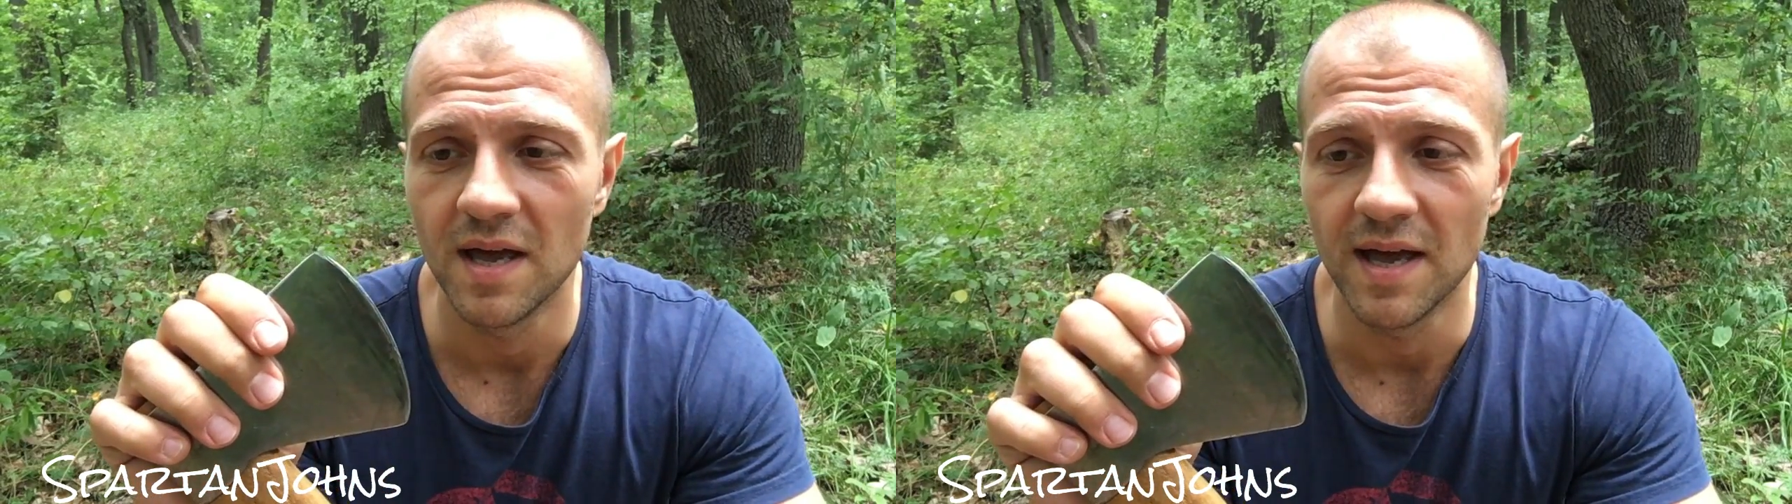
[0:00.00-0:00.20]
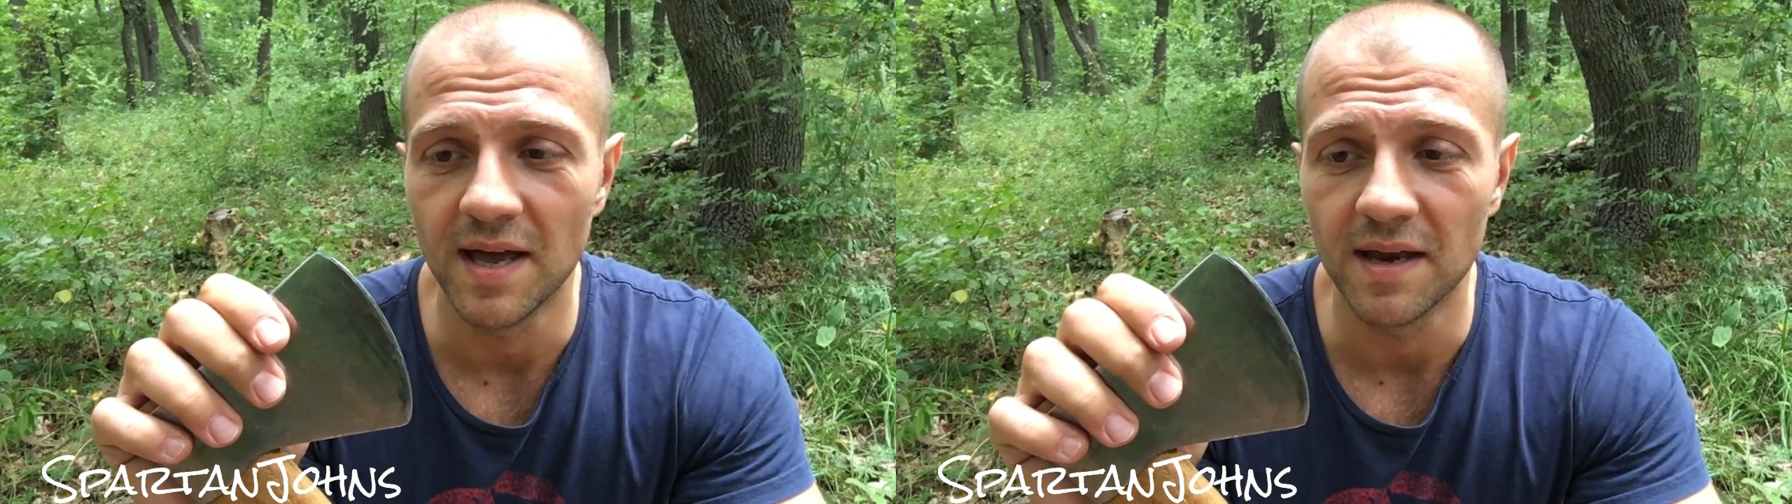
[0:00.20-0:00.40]

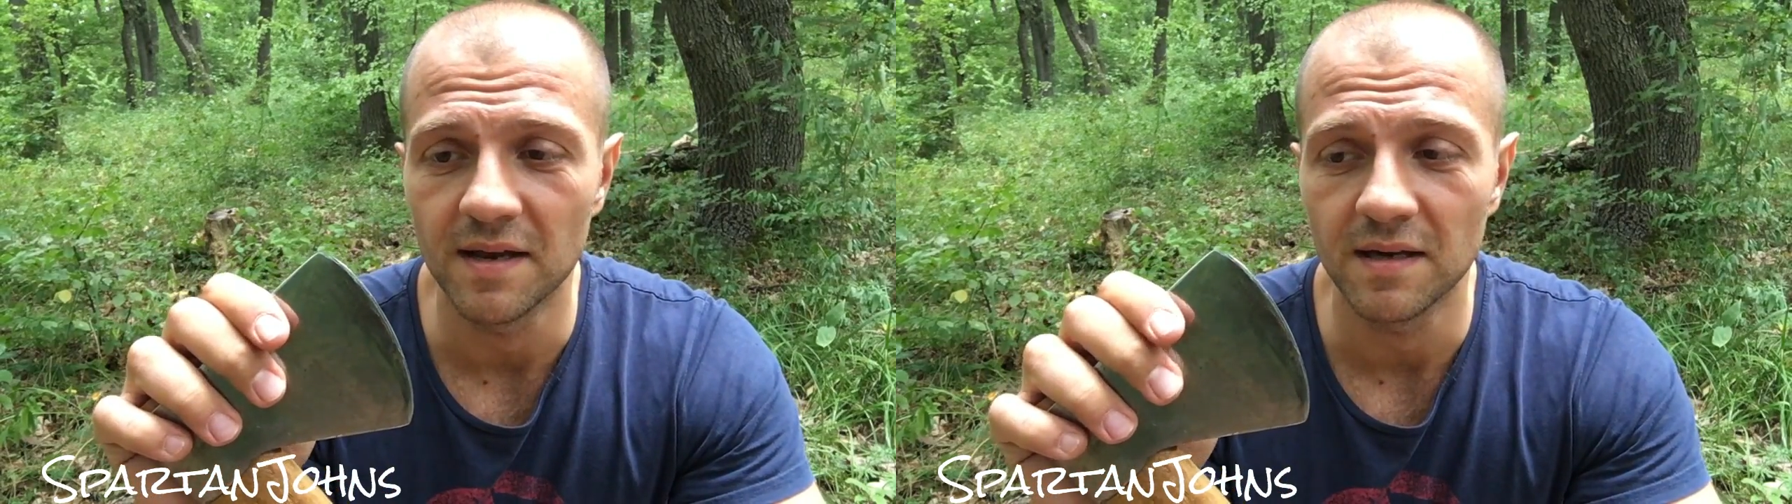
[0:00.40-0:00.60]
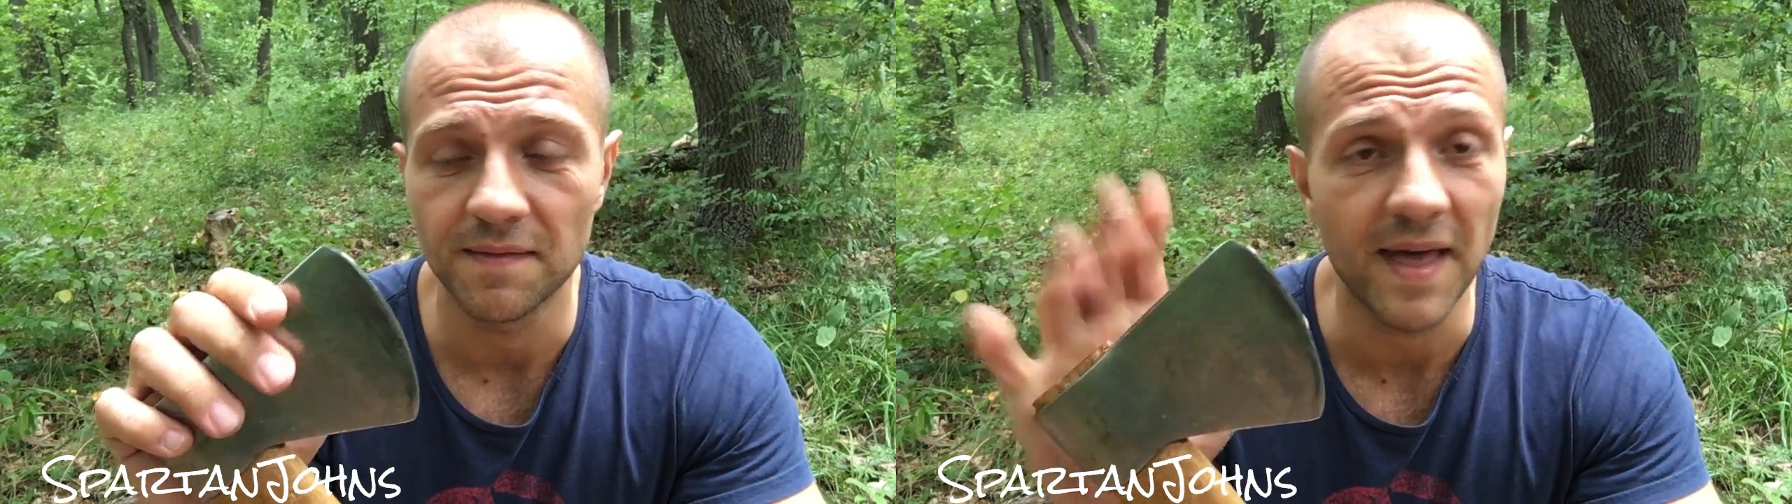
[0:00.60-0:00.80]

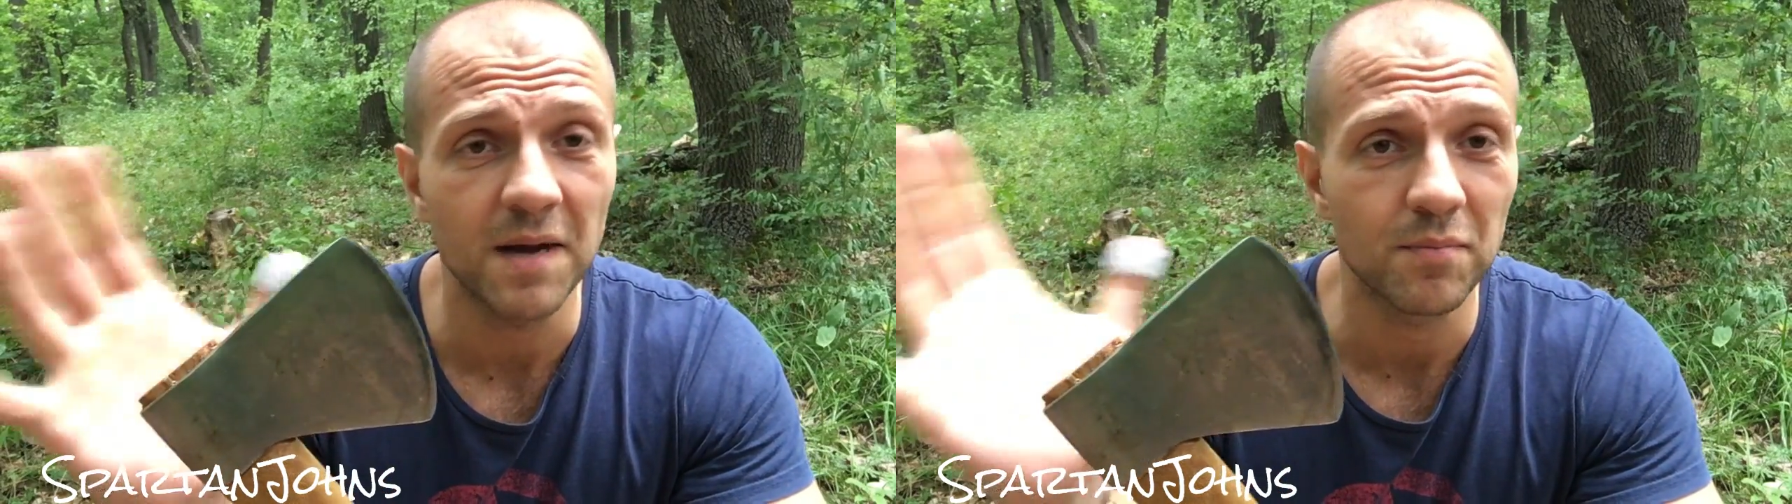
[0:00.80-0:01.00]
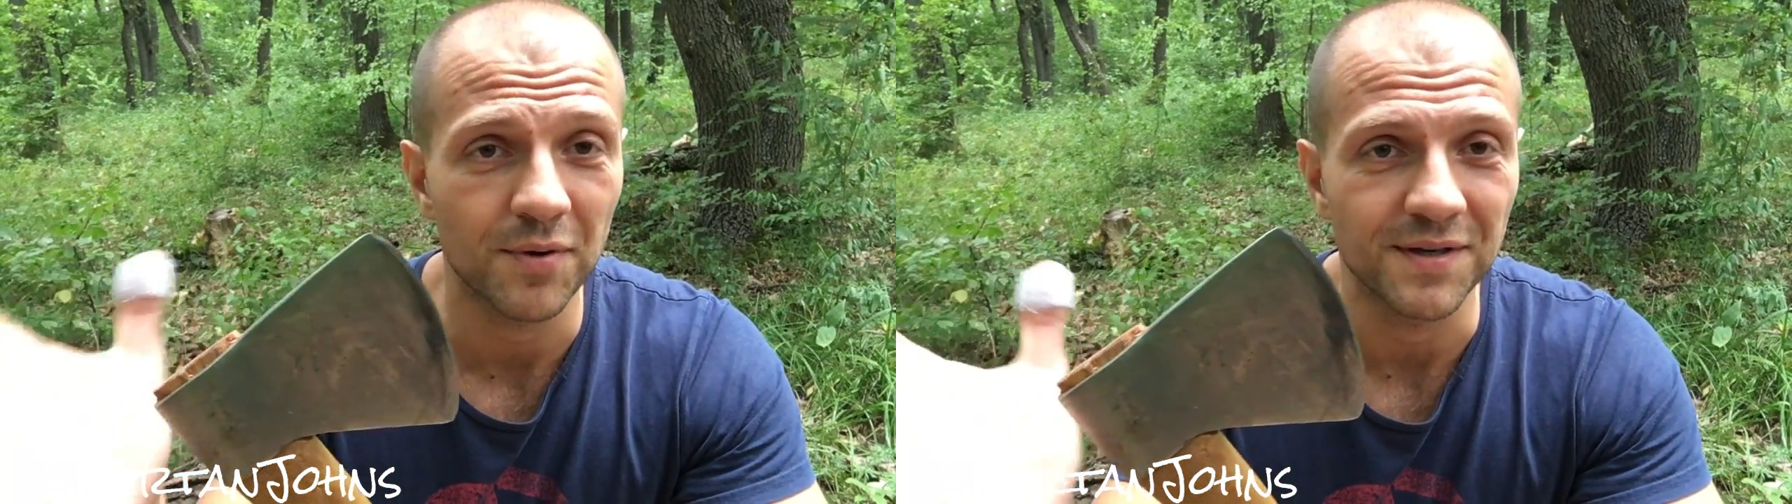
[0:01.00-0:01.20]
and that
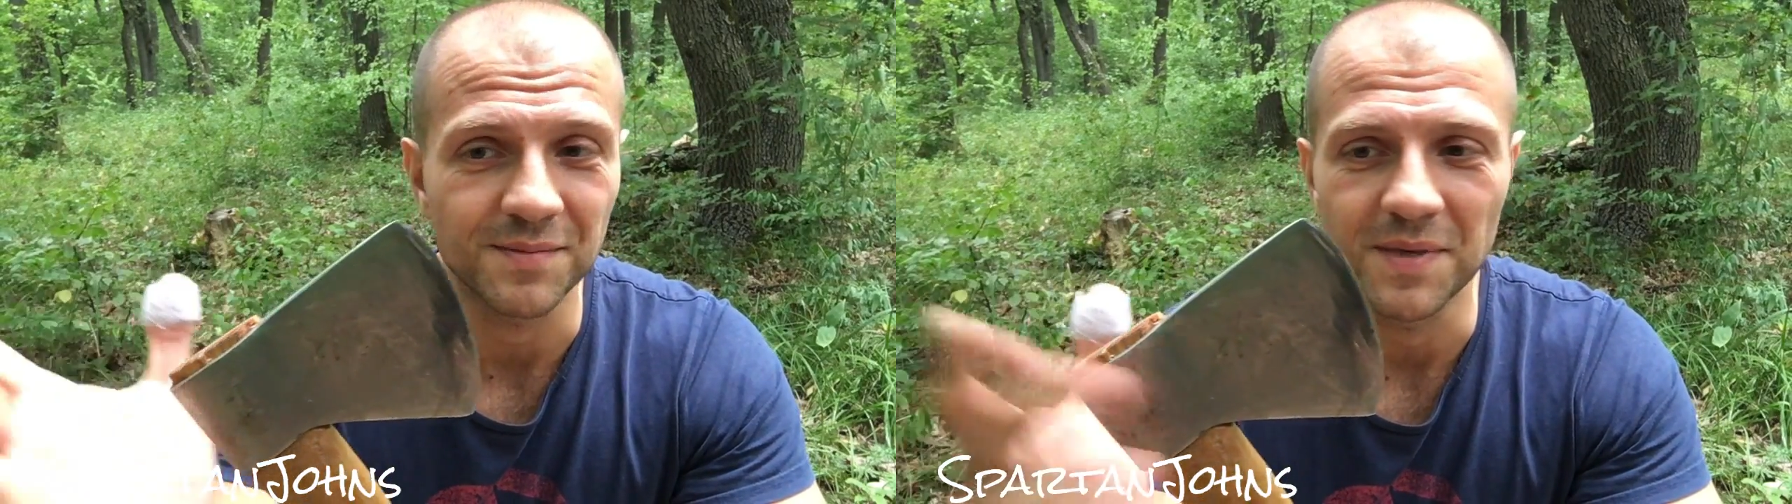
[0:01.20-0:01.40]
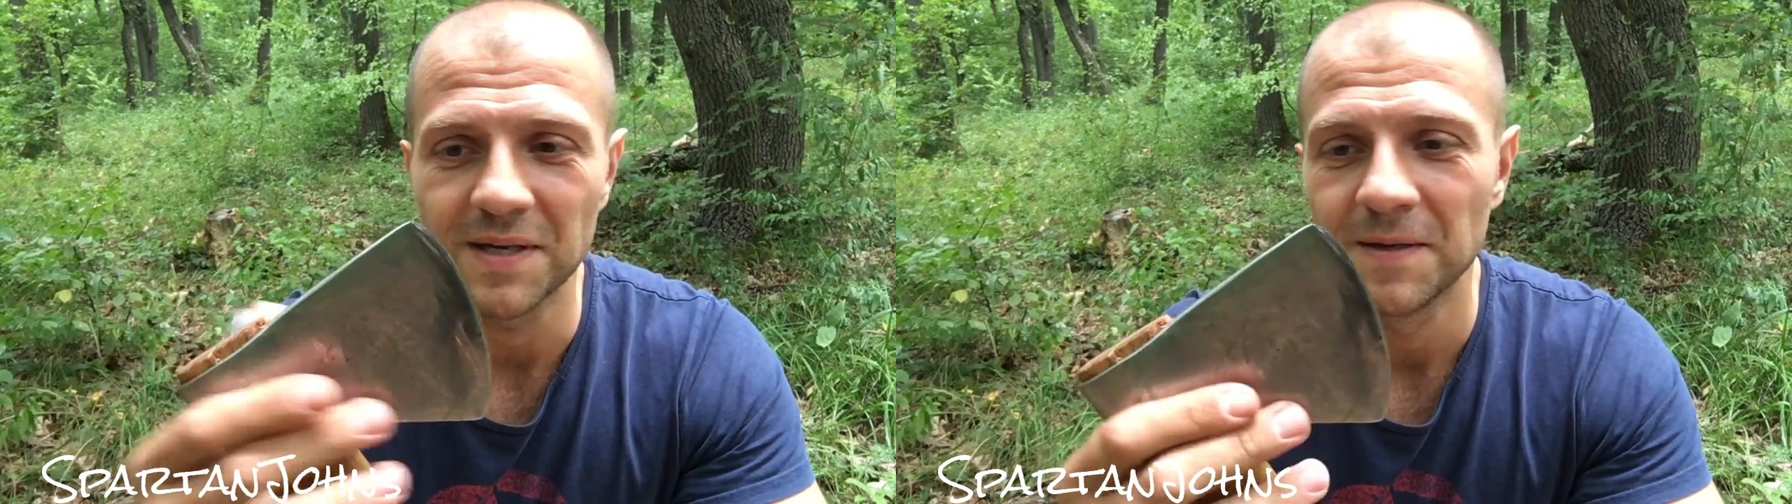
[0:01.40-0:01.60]
impressed me.